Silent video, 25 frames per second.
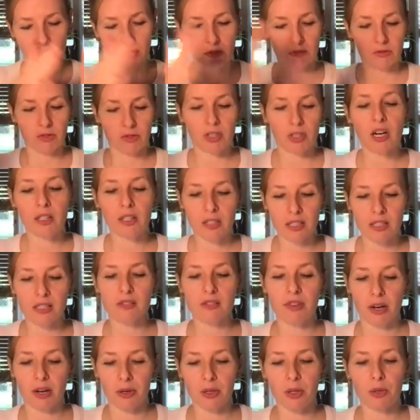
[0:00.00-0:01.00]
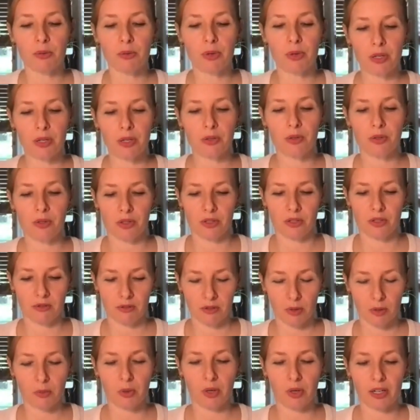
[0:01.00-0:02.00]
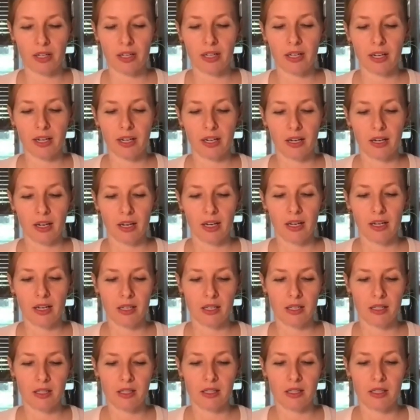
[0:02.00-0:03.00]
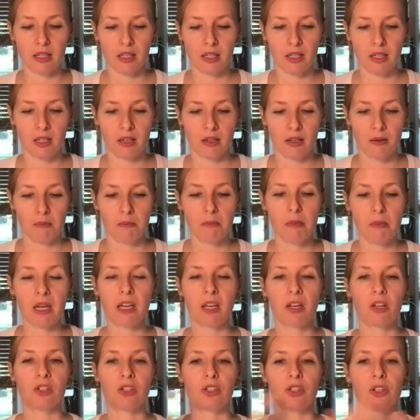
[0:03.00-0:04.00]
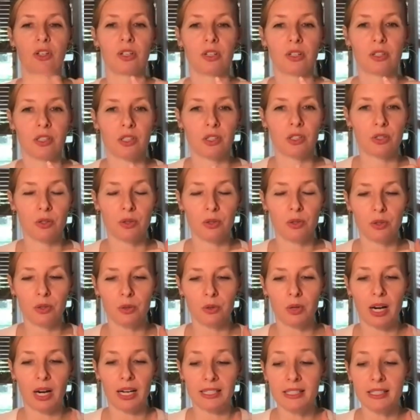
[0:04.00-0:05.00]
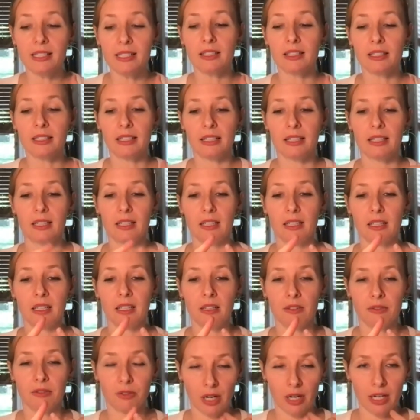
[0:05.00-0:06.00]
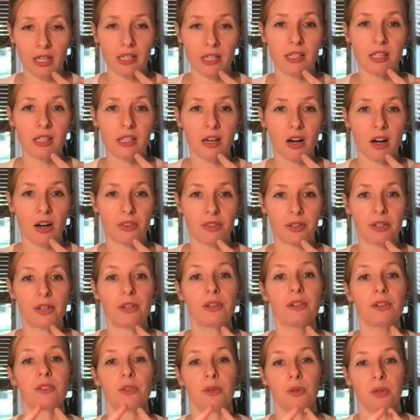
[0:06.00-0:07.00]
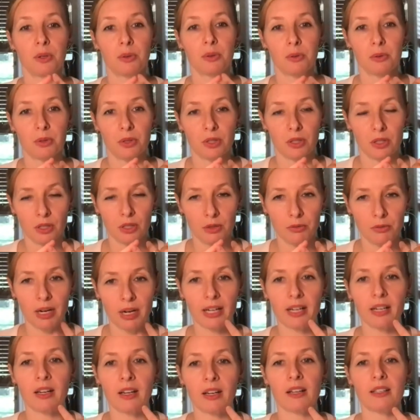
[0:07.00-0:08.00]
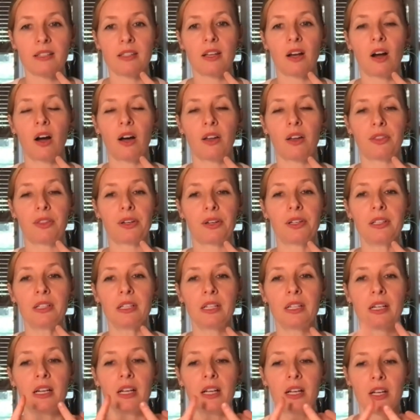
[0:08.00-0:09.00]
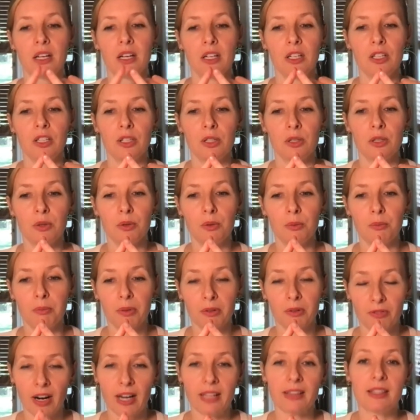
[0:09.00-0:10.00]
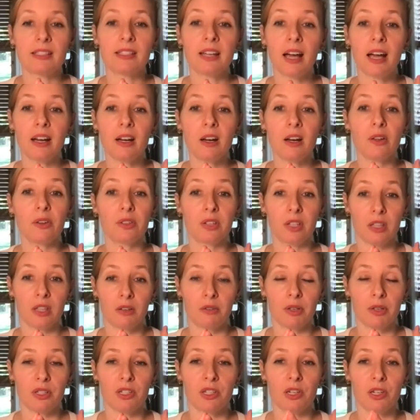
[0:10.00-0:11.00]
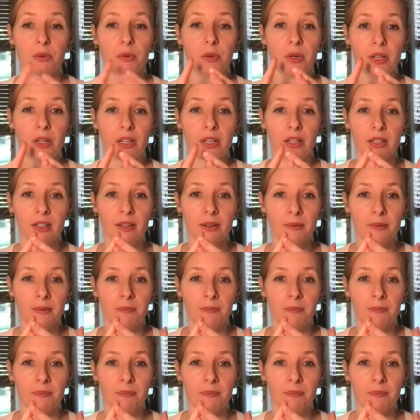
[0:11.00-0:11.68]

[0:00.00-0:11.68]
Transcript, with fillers: regardless of how you reuse the work, is making sure to ideally give credit to the author. So you, you recognize the author, you provide the title to the original work,